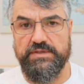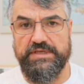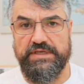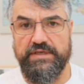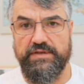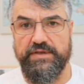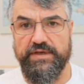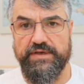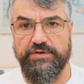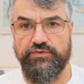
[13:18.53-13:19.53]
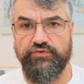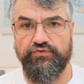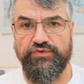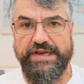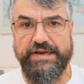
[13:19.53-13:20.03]
the
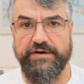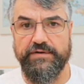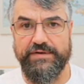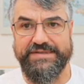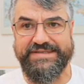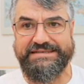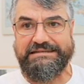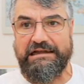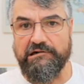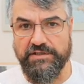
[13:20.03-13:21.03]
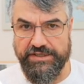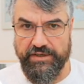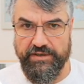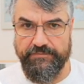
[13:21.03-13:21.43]
trigger starting.